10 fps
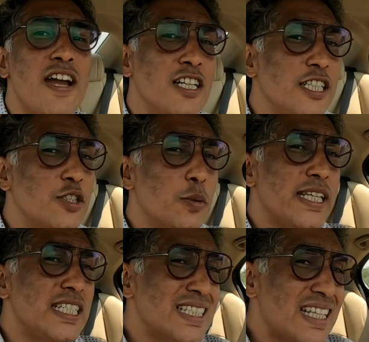final
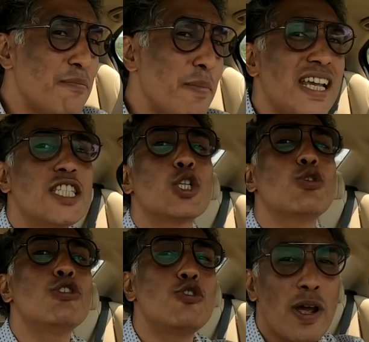ingredient that makes a
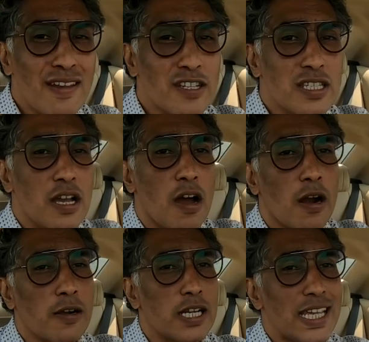good driver's
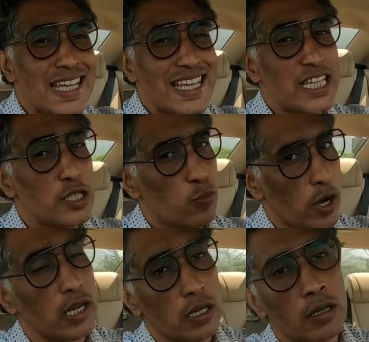car is
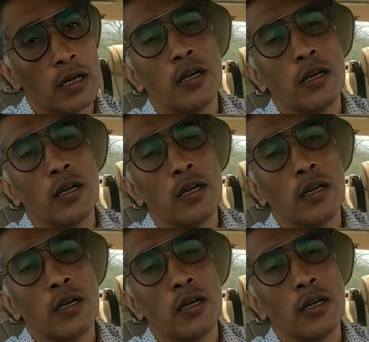braking.